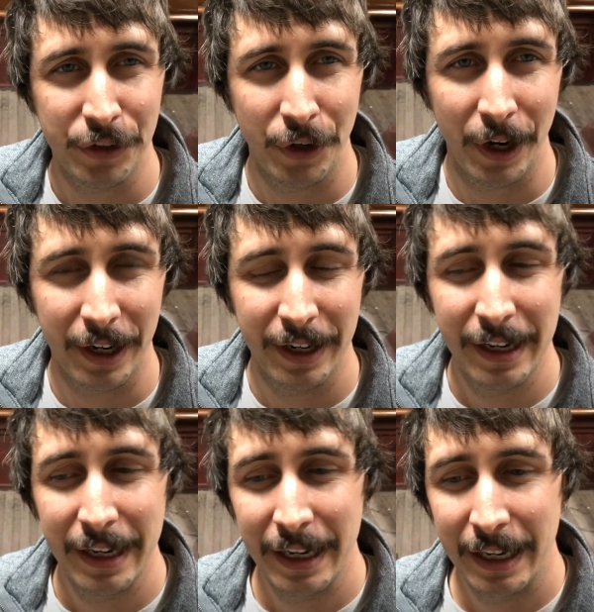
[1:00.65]
truck.
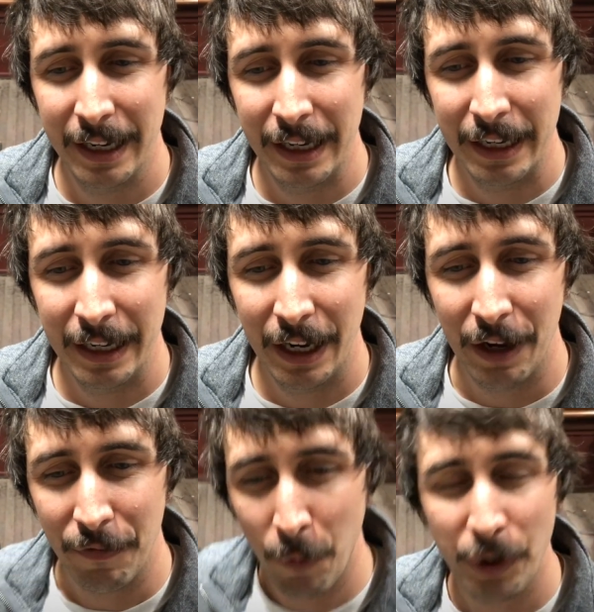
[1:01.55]

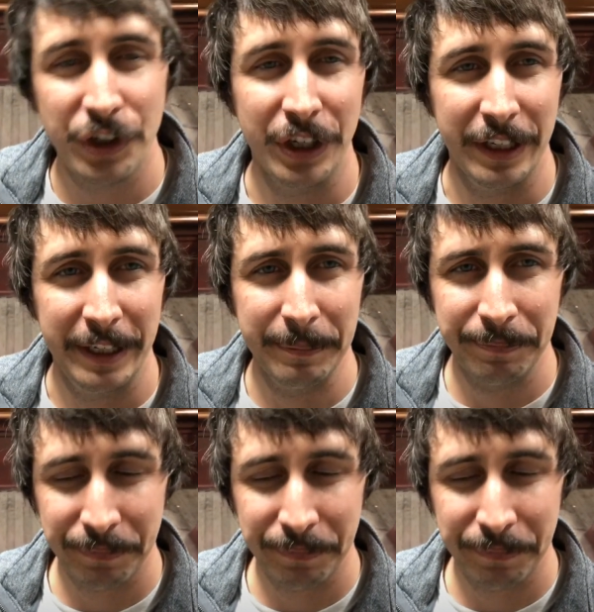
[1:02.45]
Unfortunately,